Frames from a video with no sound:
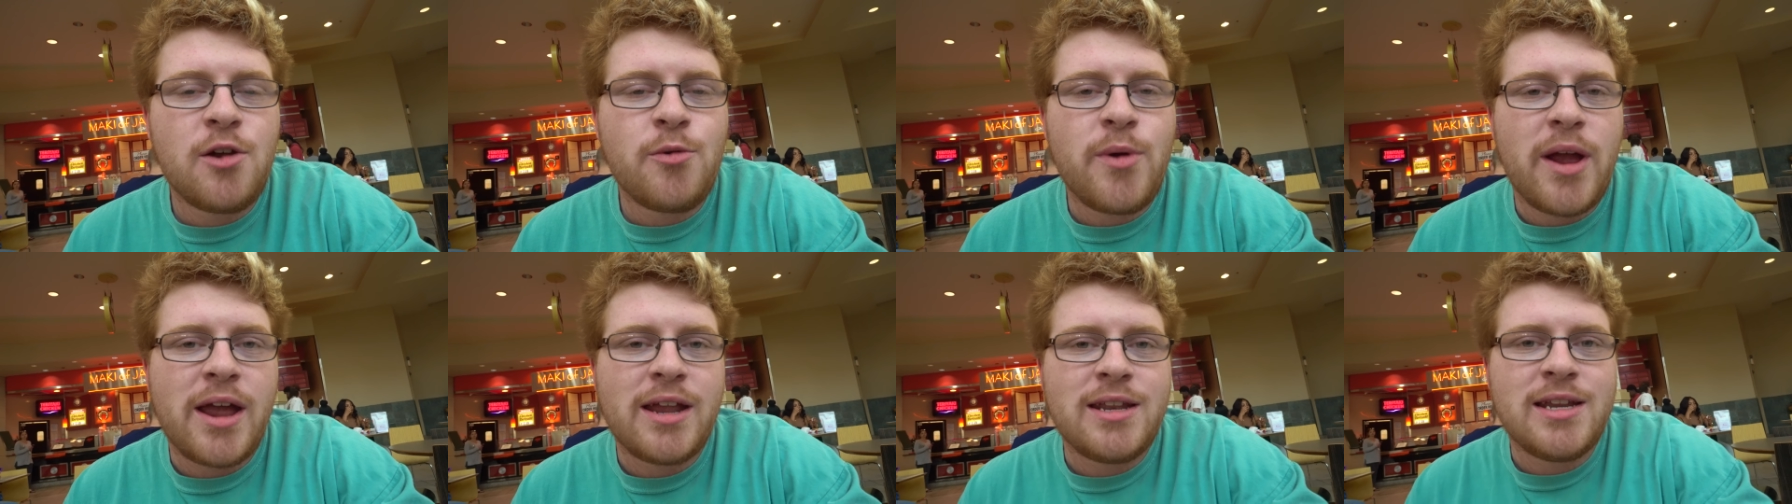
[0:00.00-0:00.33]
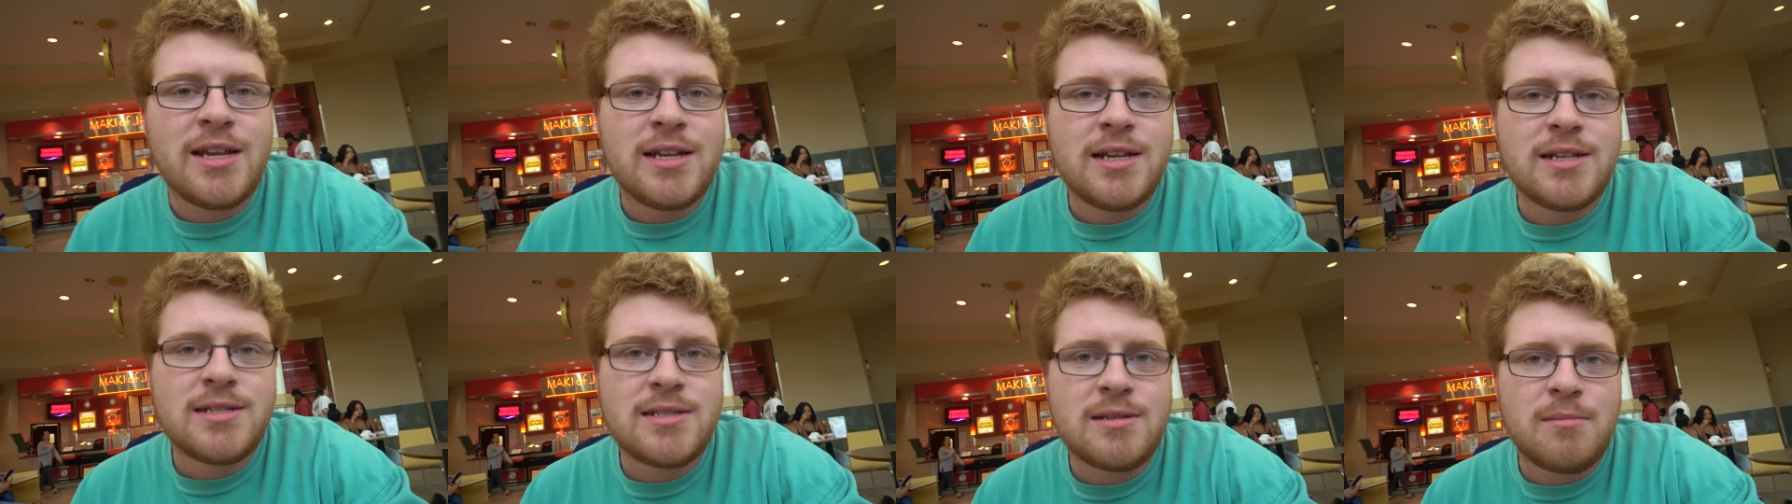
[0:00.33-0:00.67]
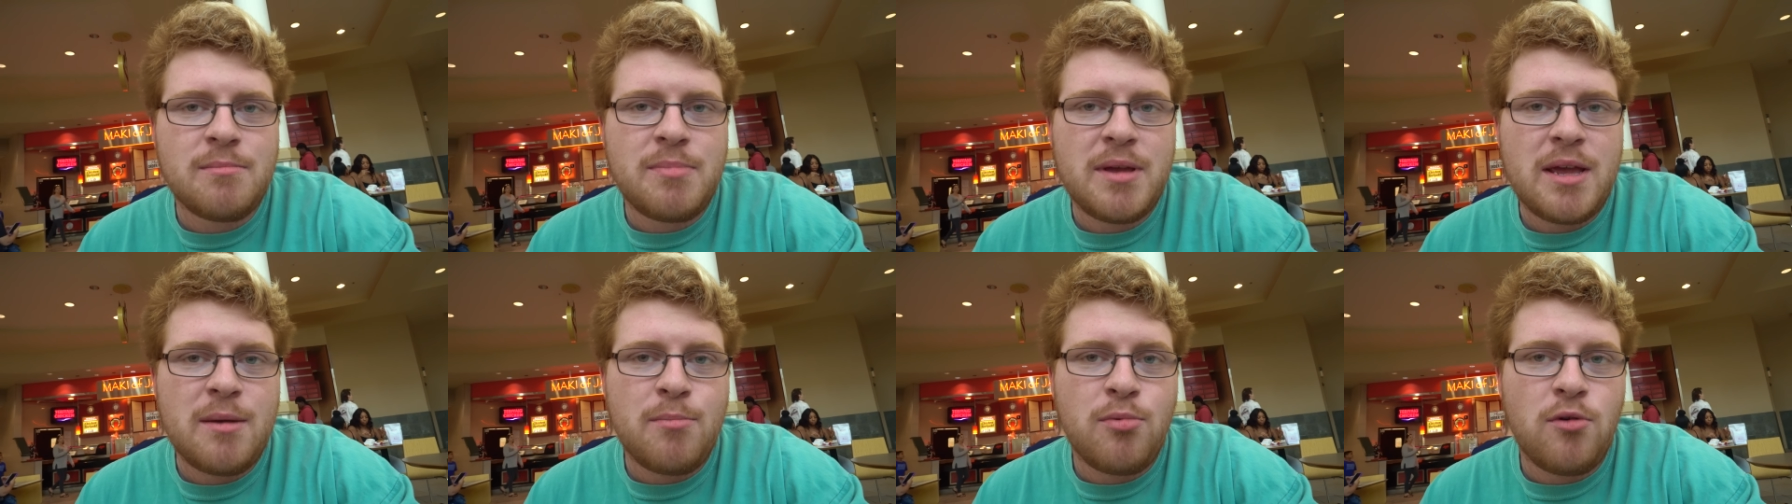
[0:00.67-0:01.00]
Ran into
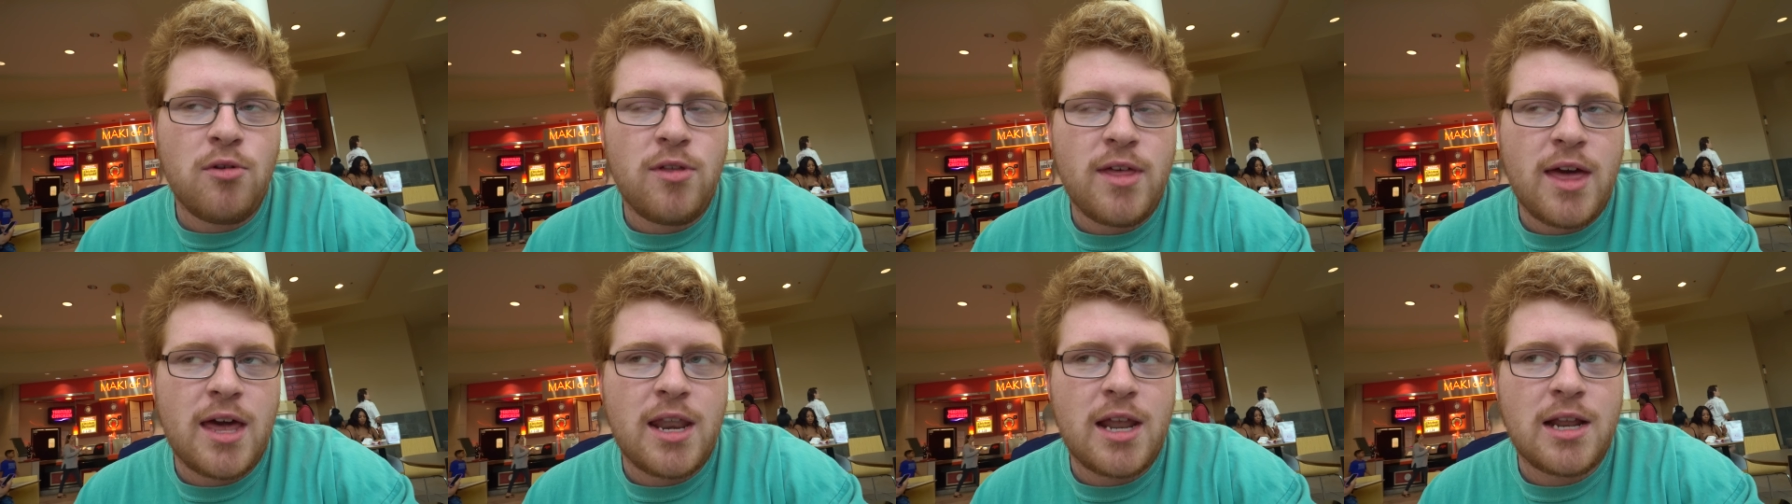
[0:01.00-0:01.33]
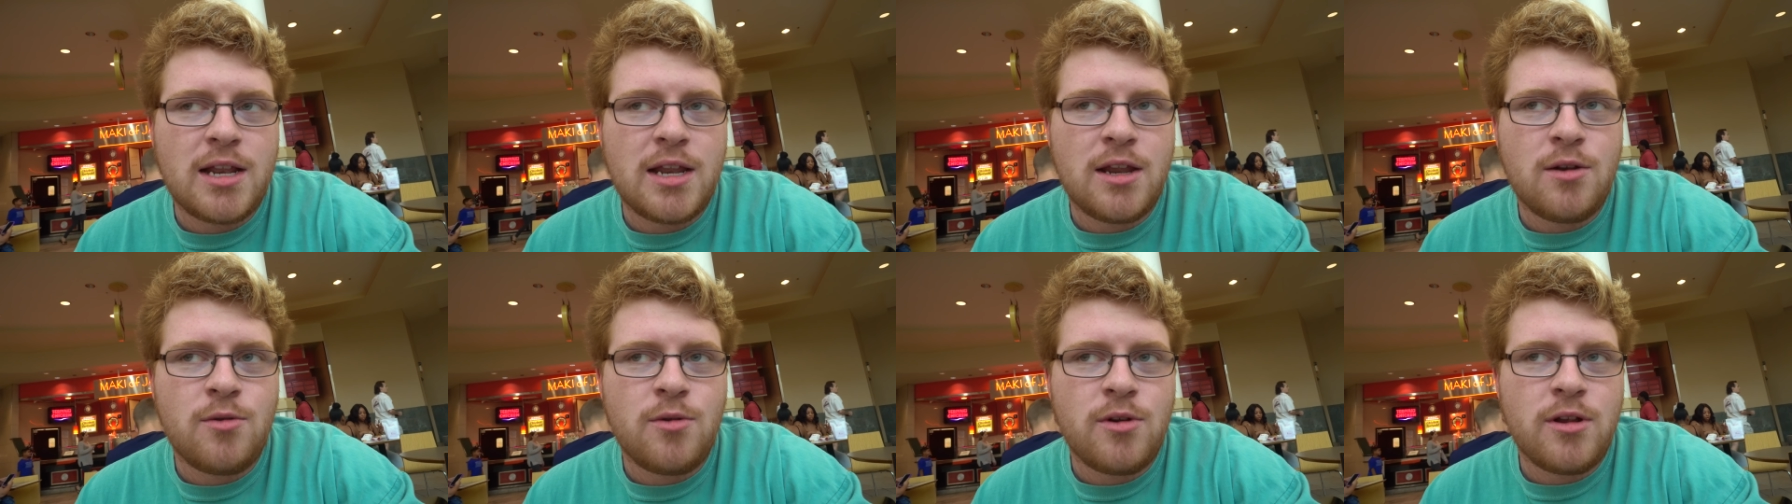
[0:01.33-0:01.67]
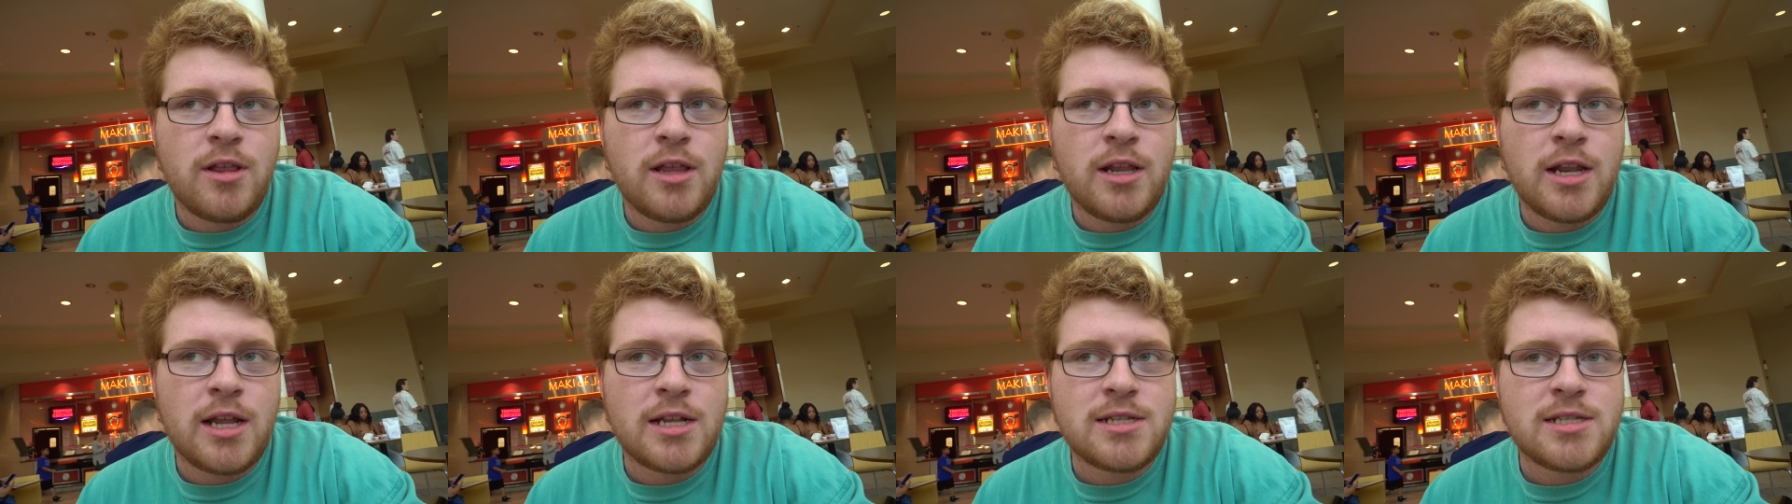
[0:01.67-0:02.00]
some people that I didn't really